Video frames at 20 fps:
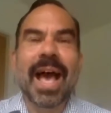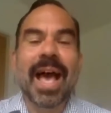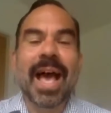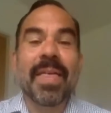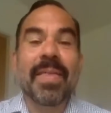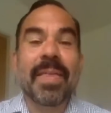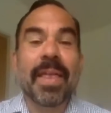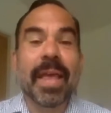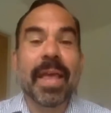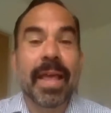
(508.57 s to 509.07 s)

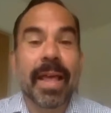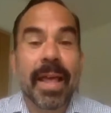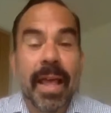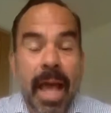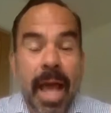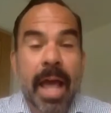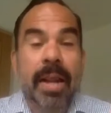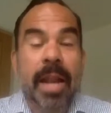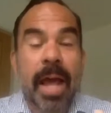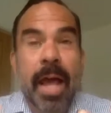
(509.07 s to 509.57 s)
And
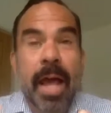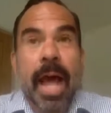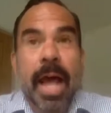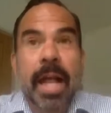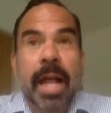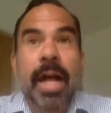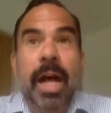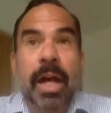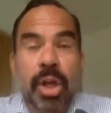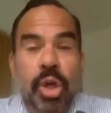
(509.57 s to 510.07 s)

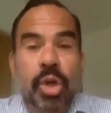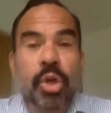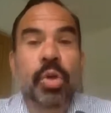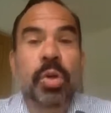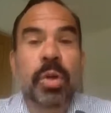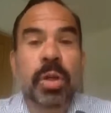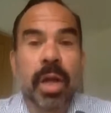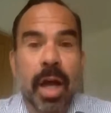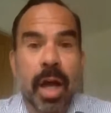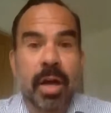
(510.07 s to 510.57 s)
a
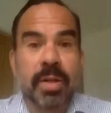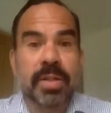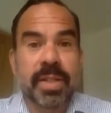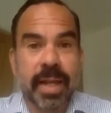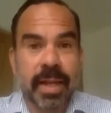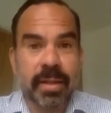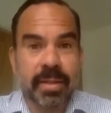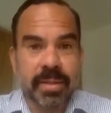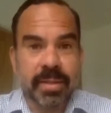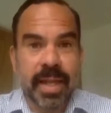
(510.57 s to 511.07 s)
good
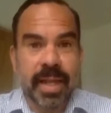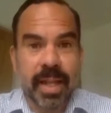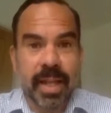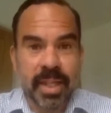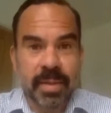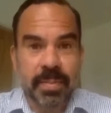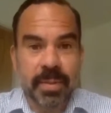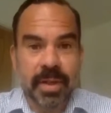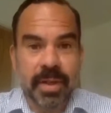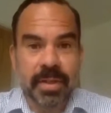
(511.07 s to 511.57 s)
hotel
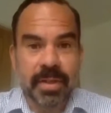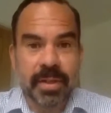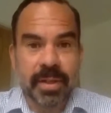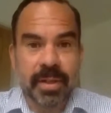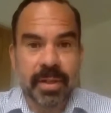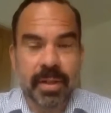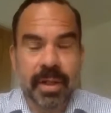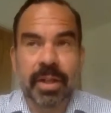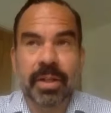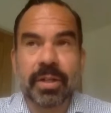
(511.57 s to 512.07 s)
salesperson,
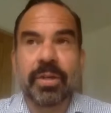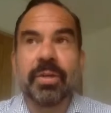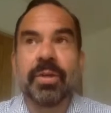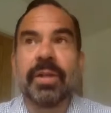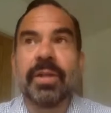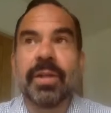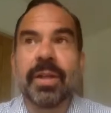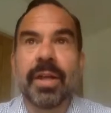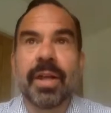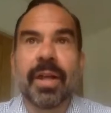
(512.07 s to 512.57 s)
a
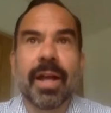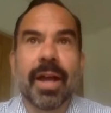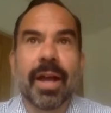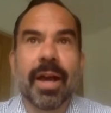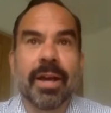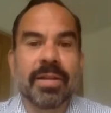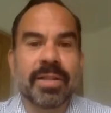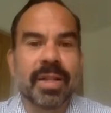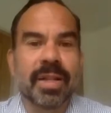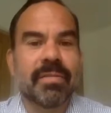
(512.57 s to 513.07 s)
good
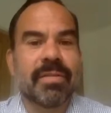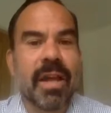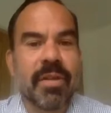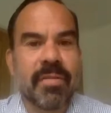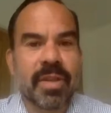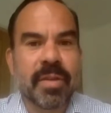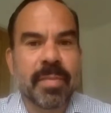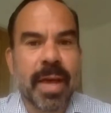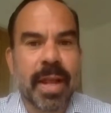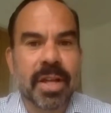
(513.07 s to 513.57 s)
hotel
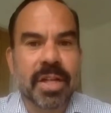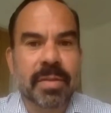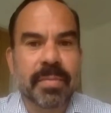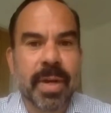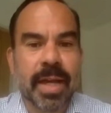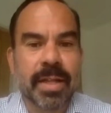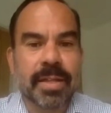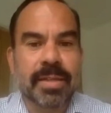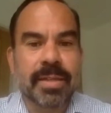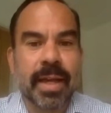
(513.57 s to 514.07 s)
revenue manager
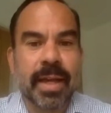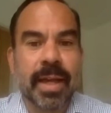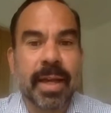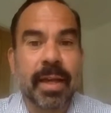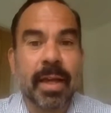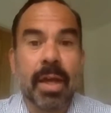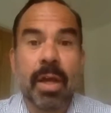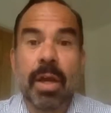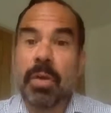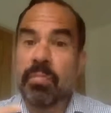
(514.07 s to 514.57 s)
might
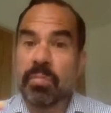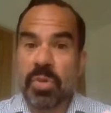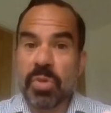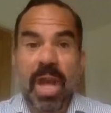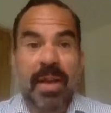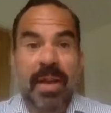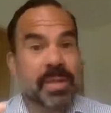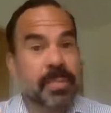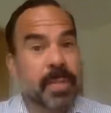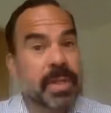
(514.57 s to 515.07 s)
say, do
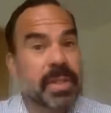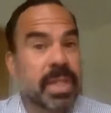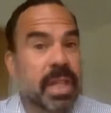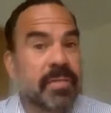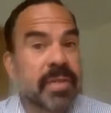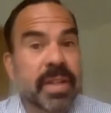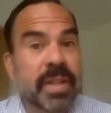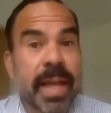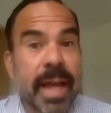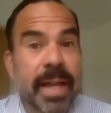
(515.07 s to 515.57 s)
you have
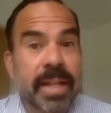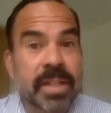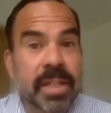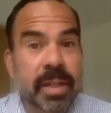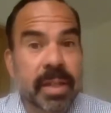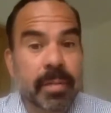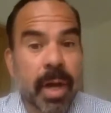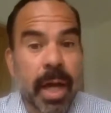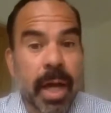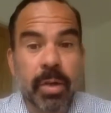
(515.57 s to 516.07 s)
specific dates
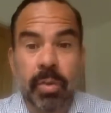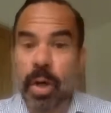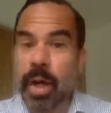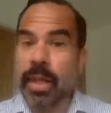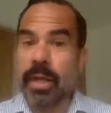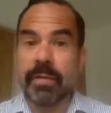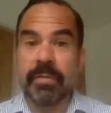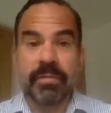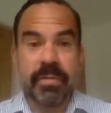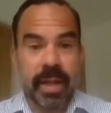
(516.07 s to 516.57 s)
in mind or
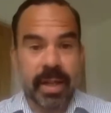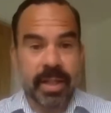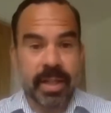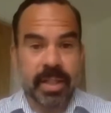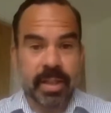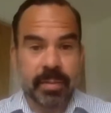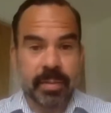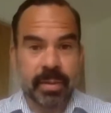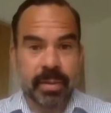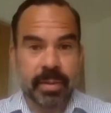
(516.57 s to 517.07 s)
are you
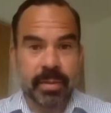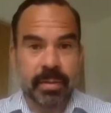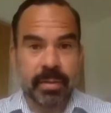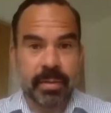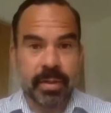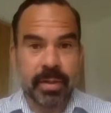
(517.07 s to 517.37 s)
flexible?